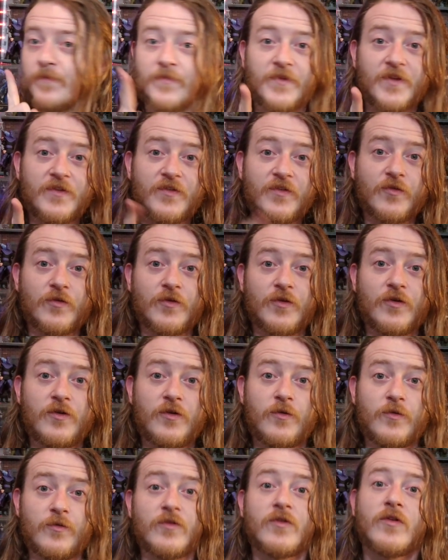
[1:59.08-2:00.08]
This is good
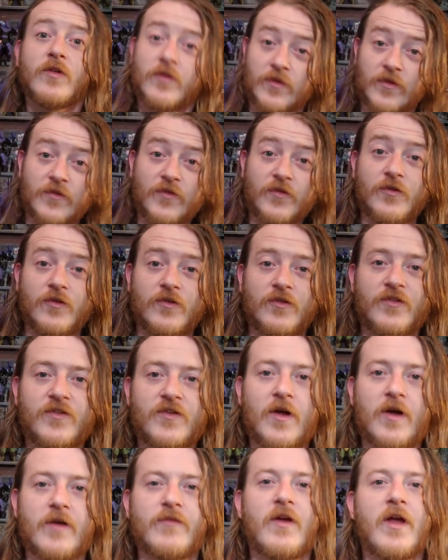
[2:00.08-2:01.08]
news. This is good
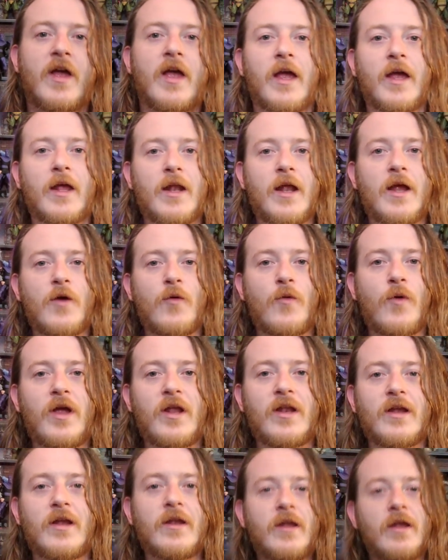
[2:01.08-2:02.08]
stuff. And I
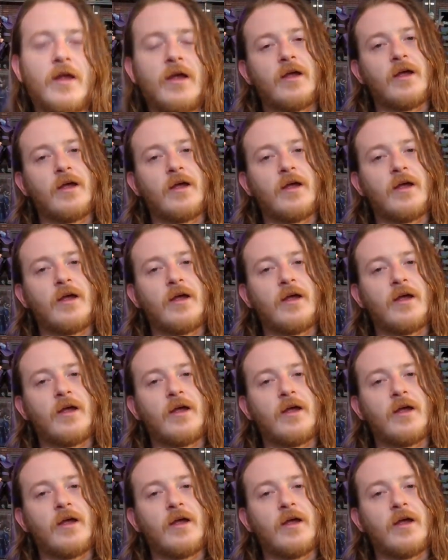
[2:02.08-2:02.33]
awaited.